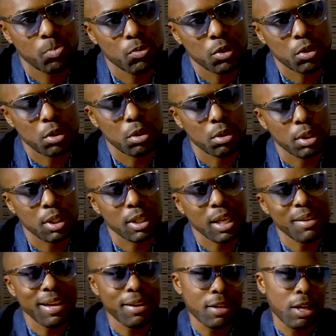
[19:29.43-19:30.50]
So
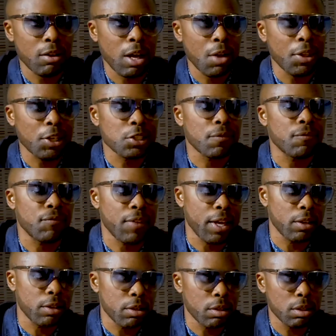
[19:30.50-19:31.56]
I don't think it's a
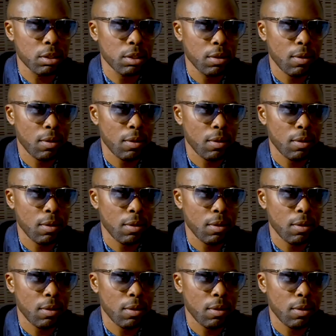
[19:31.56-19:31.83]
failure.